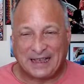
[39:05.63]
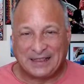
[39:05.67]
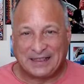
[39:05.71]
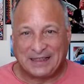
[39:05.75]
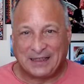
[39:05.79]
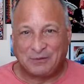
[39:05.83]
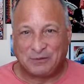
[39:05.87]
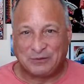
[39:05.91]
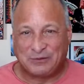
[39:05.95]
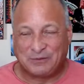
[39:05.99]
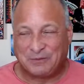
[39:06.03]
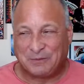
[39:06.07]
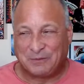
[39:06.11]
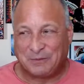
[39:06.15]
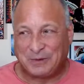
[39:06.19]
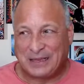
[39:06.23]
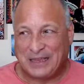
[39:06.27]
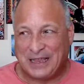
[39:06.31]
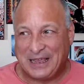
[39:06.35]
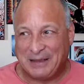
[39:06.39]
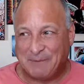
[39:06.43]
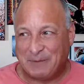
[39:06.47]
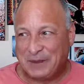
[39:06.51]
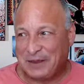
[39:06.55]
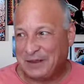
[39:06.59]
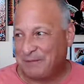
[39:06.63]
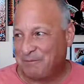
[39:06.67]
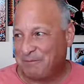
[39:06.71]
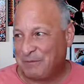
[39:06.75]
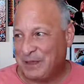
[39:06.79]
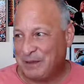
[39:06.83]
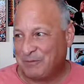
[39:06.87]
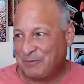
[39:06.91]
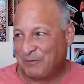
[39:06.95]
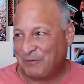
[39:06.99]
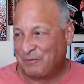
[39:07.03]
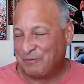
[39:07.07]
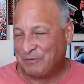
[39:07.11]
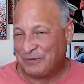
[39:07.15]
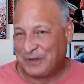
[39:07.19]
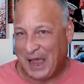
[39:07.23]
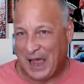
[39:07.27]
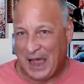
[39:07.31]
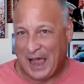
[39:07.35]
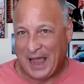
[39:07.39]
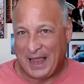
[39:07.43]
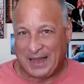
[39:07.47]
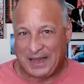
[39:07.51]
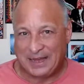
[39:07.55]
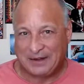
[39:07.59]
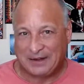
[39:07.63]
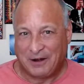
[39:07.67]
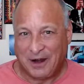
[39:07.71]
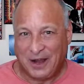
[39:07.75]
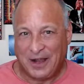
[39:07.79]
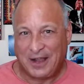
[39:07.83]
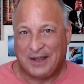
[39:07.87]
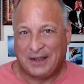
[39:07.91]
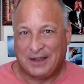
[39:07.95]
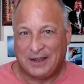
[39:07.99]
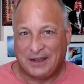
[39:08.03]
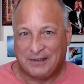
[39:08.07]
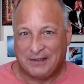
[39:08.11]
I think it was from keeping people from dying, right?